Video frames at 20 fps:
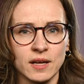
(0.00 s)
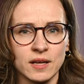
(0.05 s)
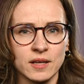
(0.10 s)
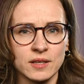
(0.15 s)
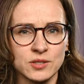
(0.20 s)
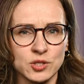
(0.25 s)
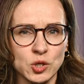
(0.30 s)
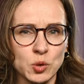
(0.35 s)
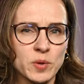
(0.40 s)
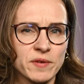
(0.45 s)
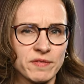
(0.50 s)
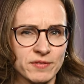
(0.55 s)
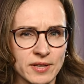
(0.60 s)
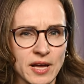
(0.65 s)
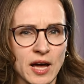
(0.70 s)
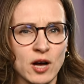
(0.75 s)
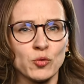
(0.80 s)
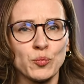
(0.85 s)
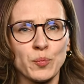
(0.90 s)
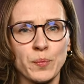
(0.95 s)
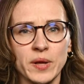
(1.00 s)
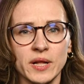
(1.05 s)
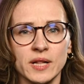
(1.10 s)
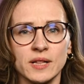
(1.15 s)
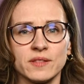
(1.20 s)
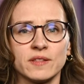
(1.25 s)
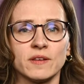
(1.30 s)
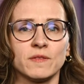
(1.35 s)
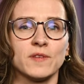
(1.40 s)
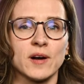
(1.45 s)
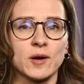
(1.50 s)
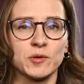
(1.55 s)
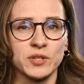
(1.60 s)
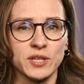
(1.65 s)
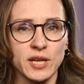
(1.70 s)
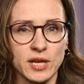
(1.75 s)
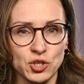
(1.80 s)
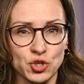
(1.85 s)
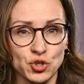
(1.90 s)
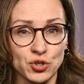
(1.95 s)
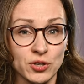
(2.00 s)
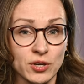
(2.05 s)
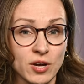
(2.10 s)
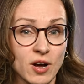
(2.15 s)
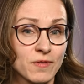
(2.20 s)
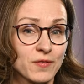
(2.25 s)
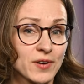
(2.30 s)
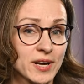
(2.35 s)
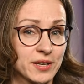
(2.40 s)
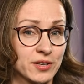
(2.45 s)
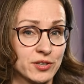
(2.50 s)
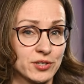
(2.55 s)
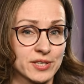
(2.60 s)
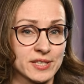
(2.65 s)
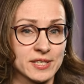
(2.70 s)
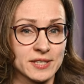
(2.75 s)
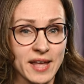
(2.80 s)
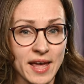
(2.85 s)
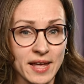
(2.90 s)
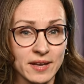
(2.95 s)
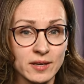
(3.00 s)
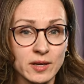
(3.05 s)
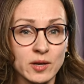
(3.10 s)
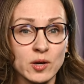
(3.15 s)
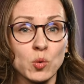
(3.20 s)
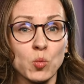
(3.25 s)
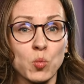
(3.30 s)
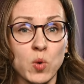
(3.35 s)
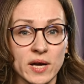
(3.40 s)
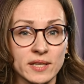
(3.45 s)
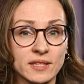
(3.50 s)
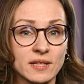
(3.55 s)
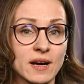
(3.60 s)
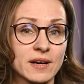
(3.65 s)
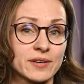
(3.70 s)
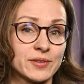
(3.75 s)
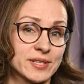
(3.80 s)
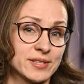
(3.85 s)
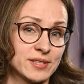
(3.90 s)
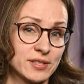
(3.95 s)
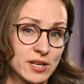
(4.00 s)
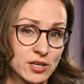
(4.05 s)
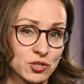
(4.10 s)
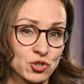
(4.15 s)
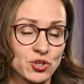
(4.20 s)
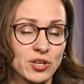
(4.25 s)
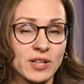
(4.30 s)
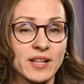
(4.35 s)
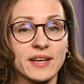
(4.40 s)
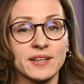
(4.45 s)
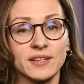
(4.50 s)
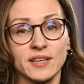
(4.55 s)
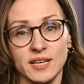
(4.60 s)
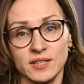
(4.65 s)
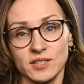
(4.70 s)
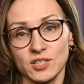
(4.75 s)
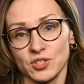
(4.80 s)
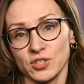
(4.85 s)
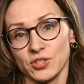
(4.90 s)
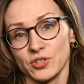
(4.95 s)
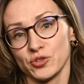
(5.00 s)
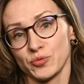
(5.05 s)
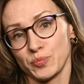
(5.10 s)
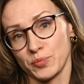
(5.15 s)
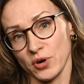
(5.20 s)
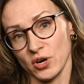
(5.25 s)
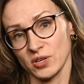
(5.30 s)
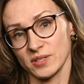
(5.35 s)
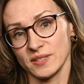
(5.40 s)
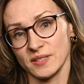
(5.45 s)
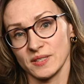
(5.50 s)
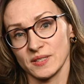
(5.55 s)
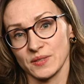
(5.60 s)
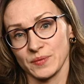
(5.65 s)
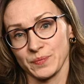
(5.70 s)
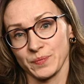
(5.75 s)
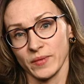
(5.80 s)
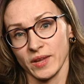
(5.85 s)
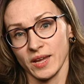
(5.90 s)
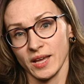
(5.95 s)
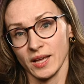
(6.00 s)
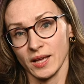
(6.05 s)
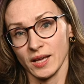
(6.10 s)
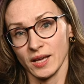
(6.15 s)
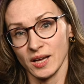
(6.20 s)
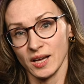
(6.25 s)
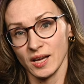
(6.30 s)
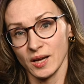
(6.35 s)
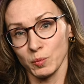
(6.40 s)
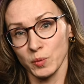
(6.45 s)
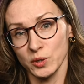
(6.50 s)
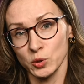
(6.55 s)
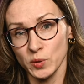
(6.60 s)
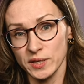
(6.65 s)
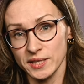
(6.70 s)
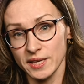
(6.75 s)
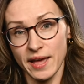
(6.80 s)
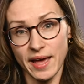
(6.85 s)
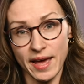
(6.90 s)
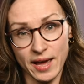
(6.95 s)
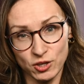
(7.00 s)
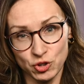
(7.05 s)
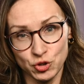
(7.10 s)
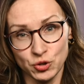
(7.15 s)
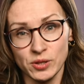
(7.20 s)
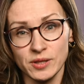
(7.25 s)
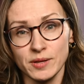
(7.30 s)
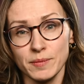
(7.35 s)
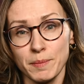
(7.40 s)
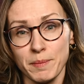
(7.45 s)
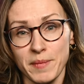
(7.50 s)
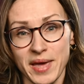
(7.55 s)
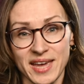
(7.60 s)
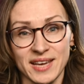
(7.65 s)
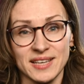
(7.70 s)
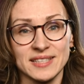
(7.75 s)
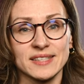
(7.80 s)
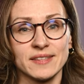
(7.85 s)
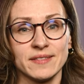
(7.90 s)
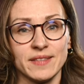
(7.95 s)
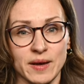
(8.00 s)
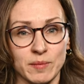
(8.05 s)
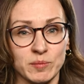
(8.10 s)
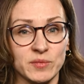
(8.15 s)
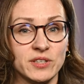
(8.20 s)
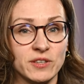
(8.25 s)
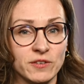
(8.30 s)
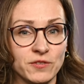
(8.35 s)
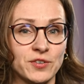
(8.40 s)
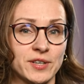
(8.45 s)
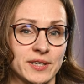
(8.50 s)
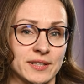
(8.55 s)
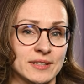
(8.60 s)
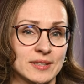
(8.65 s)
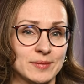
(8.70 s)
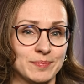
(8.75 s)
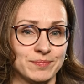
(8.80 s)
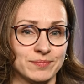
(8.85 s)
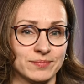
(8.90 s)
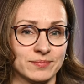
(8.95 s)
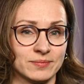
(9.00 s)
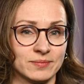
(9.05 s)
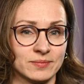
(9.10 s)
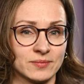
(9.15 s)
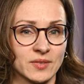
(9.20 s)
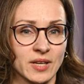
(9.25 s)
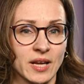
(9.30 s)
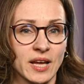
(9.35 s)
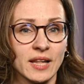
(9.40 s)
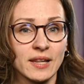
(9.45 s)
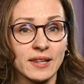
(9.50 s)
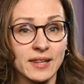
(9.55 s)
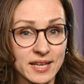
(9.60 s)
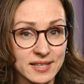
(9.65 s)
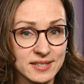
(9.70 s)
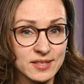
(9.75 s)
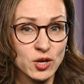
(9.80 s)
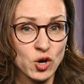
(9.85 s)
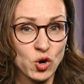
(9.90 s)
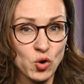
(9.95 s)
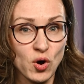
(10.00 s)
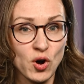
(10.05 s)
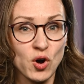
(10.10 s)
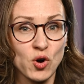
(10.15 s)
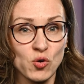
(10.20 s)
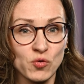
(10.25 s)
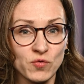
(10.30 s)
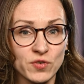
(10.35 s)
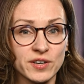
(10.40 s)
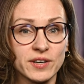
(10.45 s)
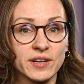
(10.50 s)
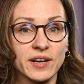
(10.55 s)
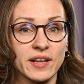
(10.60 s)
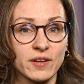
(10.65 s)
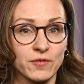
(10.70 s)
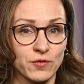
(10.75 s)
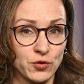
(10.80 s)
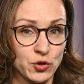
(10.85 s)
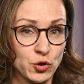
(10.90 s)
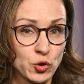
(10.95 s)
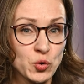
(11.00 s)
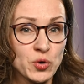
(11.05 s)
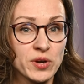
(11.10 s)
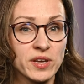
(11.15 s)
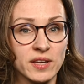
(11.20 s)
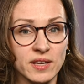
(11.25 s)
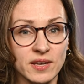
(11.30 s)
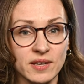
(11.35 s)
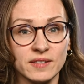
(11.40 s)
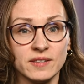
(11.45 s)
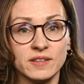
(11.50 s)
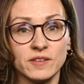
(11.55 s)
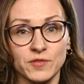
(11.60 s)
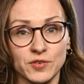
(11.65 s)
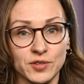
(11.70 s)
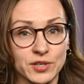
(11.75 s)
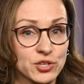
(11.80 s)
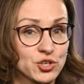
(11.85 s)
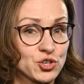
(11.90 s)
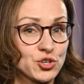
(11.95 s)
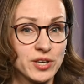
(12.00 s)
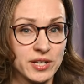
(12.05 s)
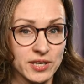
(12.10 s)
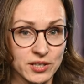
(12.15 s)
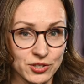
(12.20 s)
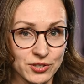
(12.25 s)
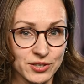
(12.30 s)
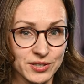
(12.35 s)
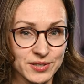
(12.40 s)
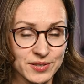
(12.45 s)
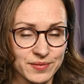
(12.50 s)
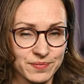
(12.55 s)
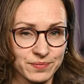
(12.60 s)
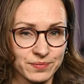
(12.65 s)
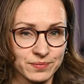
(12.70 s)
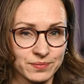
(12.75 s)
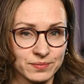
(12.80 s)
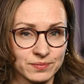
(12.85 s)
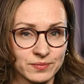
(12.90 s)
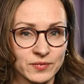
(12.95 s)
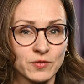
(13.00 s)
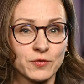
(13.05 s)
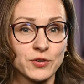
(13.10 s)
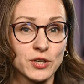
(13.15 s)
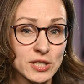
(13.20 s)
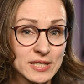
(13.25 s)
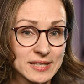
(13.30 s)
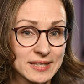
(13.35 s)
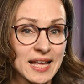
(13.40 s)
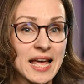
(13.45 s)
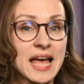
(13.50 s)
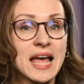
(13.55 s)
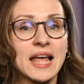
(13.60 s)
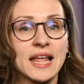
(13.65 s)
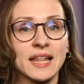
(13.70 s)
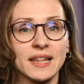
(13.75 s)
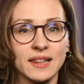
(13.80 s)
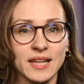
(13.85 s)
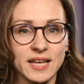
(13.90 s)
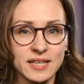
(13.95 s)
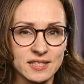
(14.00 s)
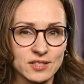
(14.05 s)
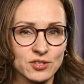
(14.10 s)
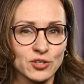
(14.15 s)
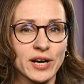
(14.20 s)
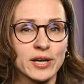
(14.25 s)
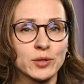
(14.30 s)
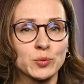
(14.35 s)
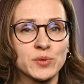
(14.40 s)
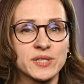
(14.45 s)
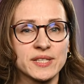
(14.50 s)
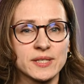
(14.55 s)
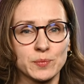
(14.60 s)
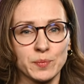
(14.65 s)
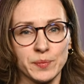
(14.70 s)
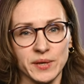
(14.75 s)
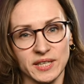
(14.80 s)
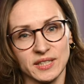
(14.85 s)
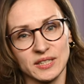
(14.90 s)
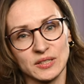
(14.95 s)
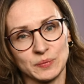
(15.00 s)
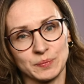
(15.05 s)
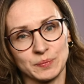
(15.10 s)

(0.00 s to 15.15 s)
So we've now built the foundation of understanding what are residential and data center proxies. But what actually makes them different? Let's go over a few key differentiators. First, let's start with speed.